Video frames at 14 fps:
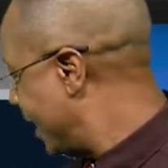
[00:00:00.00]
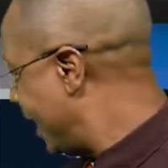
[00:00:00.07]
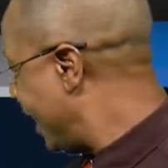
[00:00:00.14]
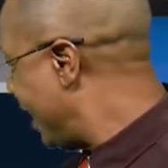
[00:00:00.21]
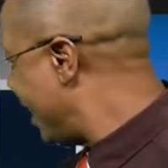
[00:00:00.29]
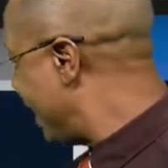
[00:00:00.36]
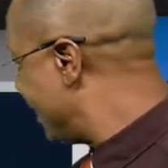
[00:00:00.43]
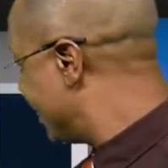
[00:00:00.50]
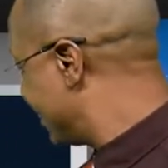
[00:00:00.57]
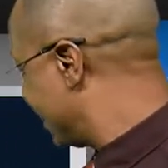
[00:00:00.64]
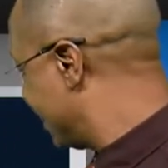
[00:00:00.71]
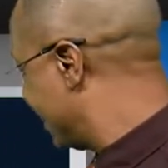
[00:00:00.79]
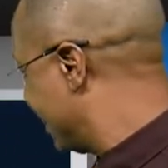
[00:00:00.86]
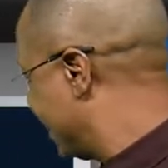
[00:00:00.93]
eight,
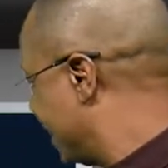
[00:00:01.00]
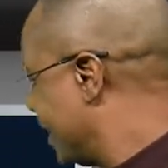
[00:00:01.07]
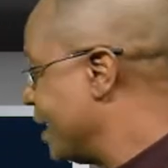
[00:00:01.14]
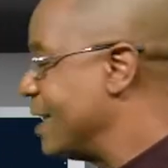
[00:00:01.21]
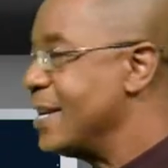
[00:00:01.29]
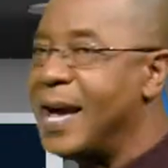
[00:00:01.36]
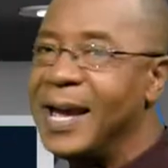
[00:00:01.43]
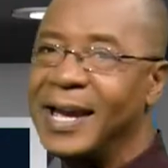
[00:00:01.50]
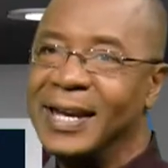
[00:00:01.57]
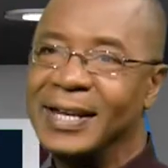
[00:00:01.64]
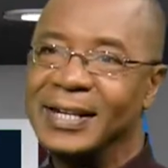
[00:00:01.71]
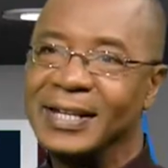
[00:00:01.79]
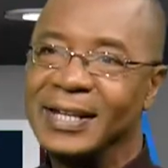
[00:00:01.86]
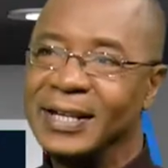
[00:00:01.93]

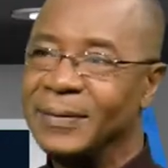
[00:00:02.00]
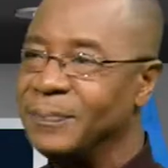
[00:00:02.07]
nine.